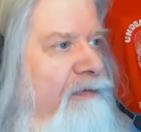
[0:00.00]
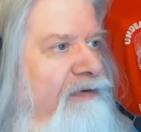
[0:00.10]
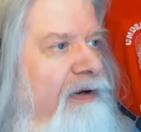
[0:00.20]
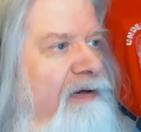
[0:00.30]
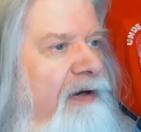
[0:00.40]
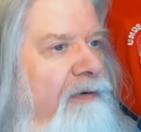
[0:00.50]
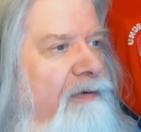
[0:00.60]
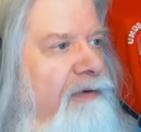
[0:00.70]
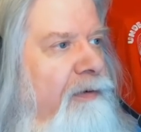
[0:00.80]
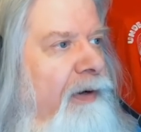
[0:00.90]
stayed down
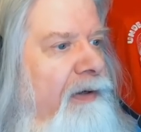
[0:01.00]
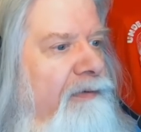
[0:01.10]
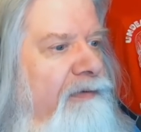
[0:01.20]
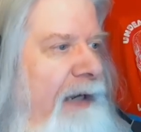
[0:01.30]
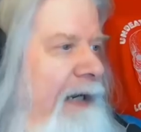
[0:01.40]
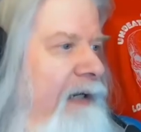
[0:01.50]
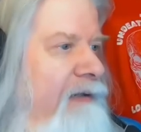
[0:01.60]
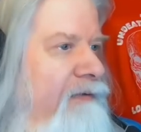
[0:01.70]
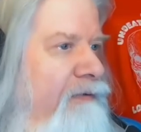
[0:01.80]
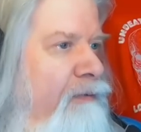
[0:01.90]
on the ground
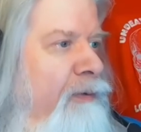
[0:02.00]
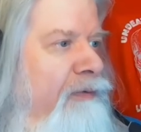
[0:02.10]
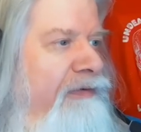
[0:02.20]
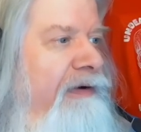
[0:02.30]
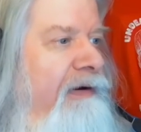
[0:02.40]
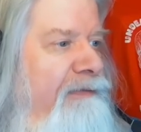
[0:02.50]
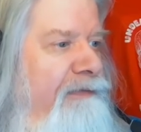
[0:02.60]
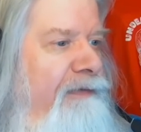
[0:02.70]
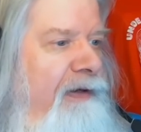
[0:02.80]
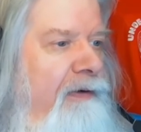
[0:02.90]
and grew
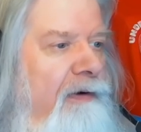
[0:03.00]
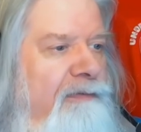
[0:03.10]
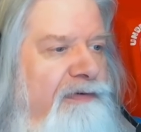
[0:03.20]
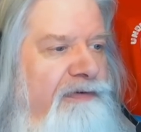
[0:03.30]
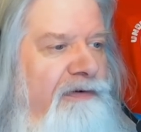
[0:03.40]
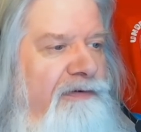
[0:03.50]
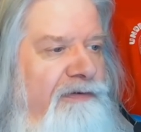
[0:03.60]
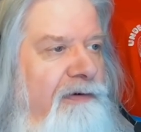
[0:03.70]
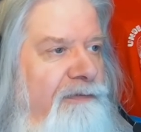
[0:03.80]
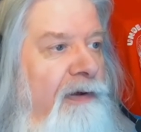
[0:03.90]
stuff and harvested
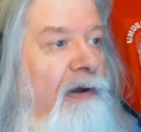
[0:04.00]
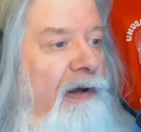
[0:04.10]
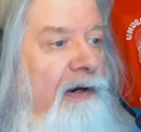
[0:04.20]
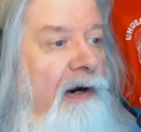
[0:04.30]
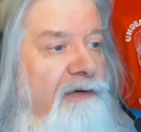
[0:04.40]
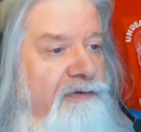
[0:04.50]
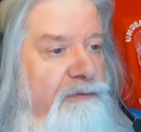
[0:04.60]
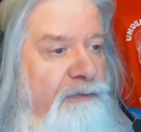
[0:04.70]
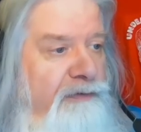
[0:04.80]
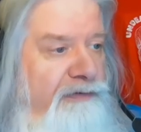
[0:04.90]
stuff and
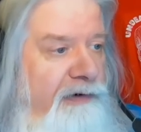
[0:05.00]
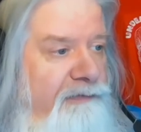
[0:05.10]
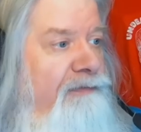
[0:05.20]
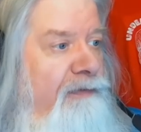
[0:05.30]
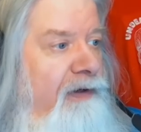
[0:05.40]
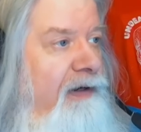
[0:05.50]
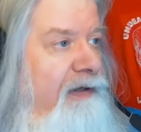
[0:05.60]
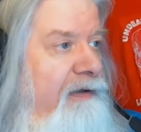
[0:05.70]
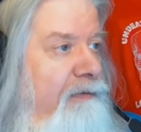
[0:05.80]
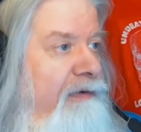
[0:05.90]
hunted for stuff for the high
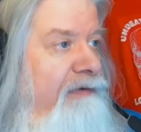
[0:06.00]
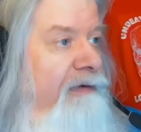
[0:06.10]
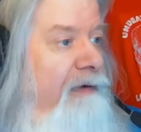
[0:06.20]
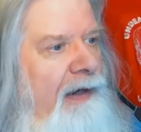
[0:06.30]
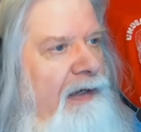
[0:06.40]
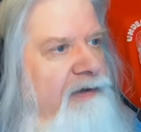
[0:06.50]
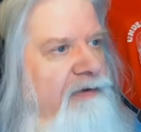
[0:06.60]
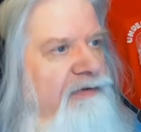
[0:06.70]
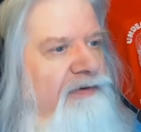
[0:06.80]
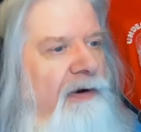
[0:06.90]
Netherese. And
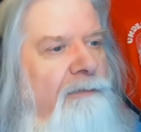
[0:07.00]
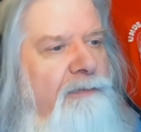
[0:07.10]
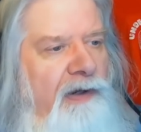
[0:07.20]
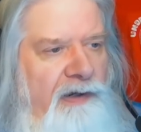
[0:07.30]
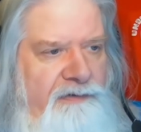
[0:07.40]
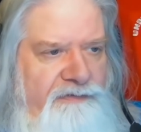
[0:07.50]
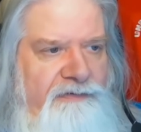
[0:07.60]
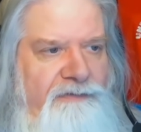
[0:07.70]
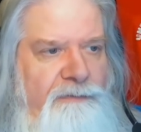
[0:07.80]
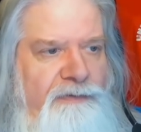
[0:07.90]
in some
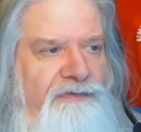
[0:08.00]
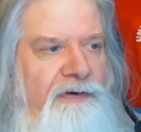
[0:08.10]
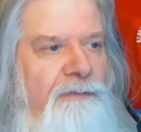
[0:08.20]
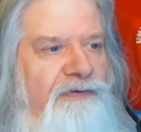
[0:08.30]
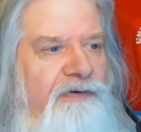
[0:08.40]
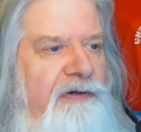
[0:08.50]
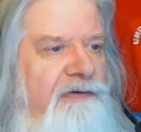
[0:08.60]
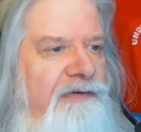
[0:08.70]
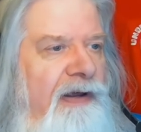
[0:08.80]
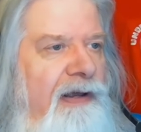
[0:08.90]
cases, with some
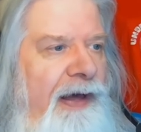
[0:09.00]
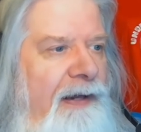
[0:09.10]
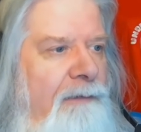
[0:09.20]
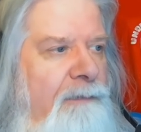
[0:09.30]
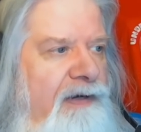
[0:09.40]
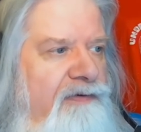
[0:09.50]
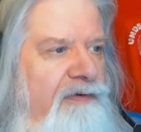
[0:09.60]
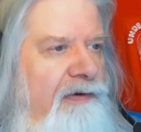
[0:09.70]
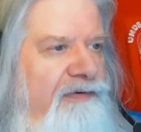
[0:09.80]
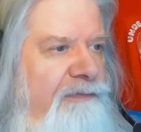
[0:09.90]
cities, that meant
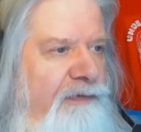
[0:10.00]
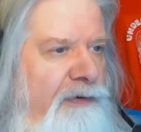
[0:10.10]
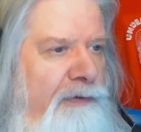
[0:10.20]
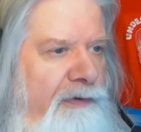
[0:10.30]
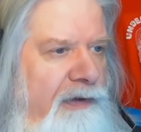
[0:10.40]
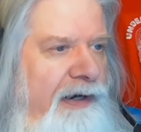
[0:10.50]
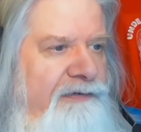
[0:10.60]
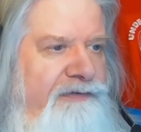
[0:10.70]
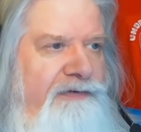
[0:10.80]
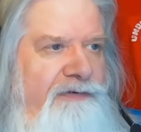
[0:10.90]
a severe
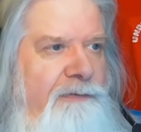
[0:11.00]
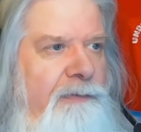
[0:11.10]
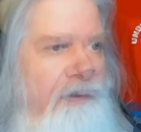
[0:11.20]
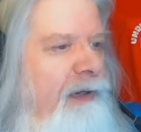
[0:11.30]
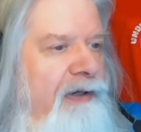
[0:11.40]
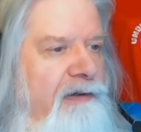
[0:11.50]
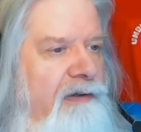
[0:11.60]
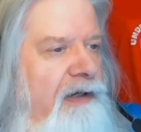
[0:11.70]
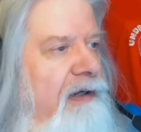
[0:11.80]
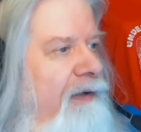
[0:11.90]
class system. But
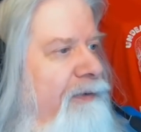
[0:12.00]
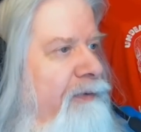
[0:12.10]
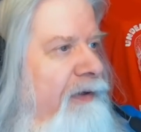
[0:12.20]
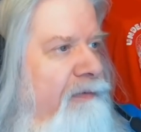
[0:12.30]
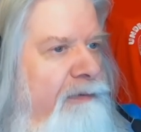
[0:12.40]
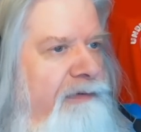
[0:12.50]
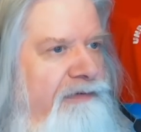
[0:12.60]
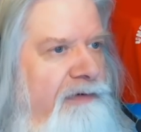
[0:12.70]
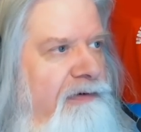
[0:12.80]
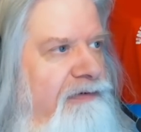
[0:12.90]
in other Netherese
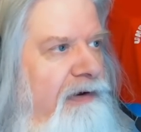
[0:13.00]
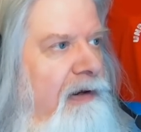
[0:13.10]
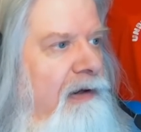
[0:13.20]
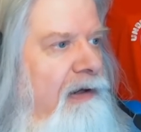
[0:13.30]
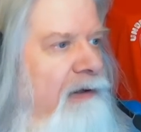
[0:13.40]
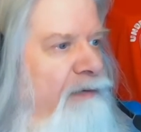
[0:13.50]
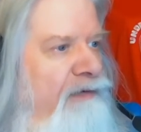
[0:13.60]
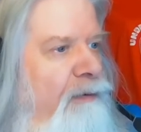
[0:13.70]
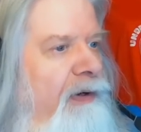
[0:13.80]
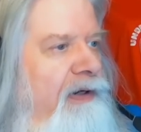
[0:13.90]
cities, it was
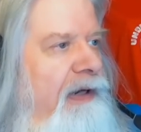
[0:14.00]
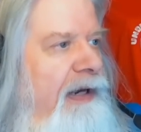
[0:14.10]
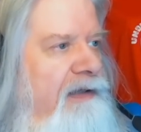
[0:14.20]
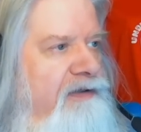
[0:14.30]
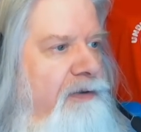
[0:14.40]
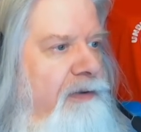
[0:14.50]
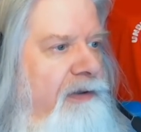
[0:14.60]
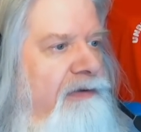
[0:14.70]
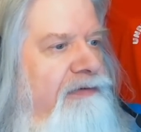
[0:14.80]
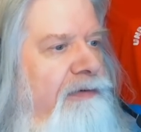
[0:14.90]
quite
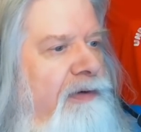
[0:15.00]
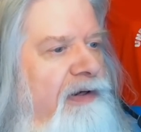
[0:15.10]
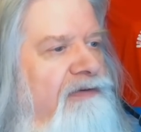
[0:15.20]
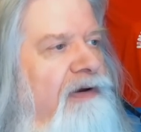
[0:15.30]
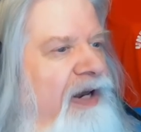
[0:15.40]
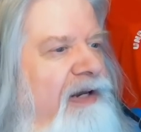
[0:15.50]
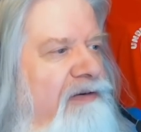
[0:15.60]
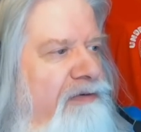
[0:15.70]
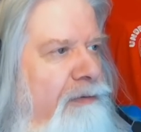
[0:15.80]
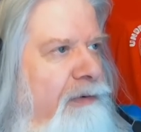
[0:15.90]
egalitarian. So it's
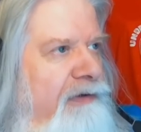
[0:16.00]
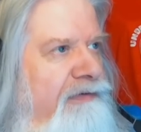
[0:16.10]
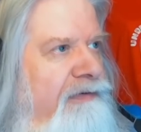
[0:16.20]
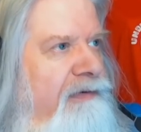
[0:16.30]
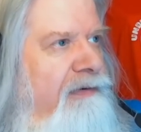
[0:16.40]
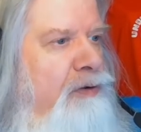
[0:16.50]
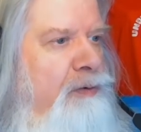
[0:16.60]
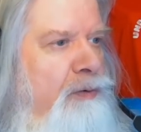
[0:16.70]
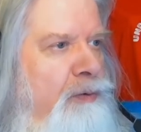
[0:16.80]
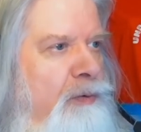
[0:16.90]
dangerous
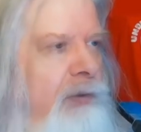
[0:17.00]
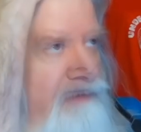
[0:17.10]
to